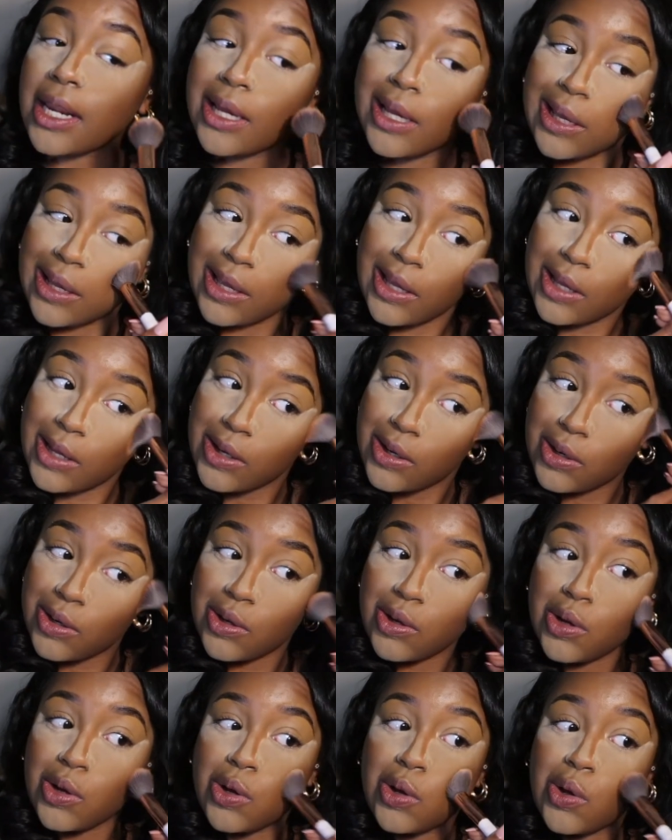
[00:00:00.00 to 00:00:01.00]
it in
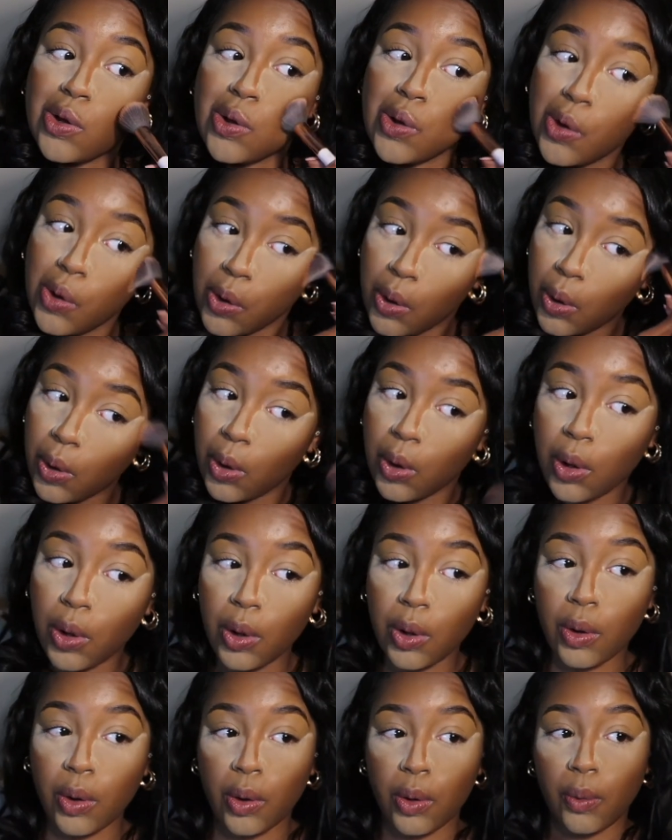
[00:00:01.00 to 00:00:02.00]

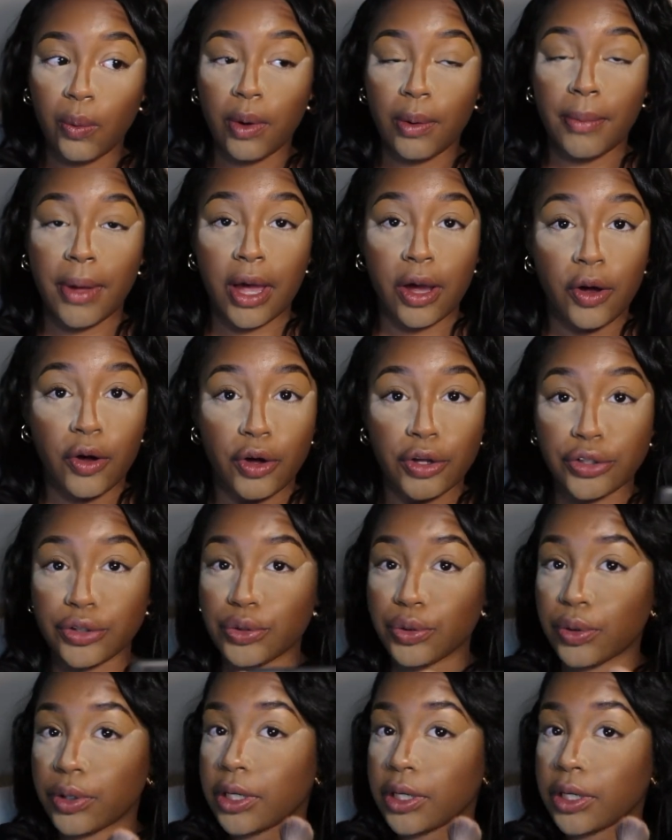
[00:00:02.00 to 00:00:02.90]
where my contour